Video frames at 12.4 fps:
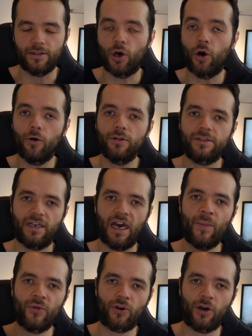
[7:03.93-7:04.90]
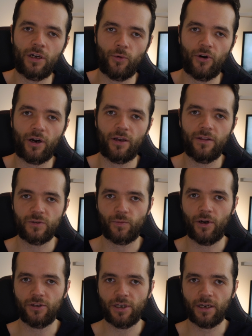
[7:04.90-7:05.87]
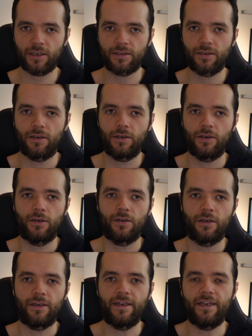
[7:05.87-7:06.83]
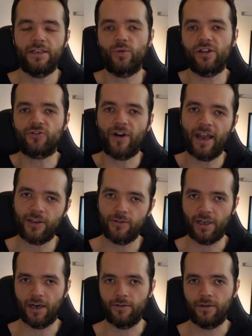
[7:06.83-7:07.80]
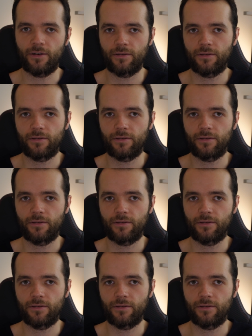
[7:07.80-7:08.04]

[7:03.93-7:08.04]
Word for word: The whole time you're going to work on this project, it will drag you down.